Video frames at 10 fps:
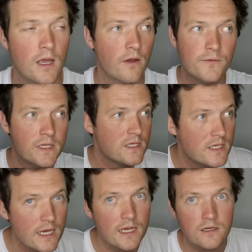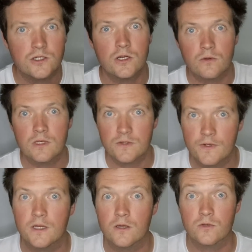I often sit and show these
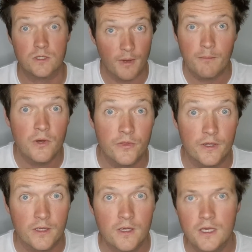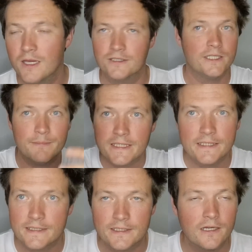videos to my mother and she
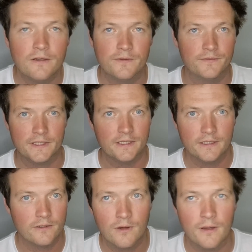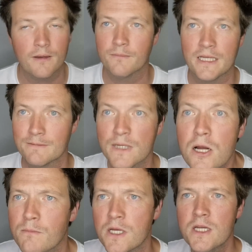misses half of it. You know, I'm like,
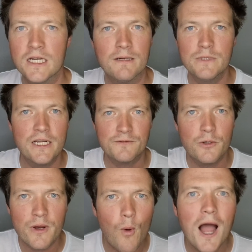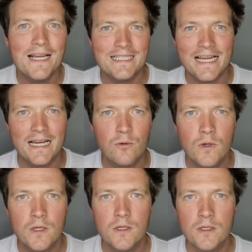Mom, I'm going to have to rewind now.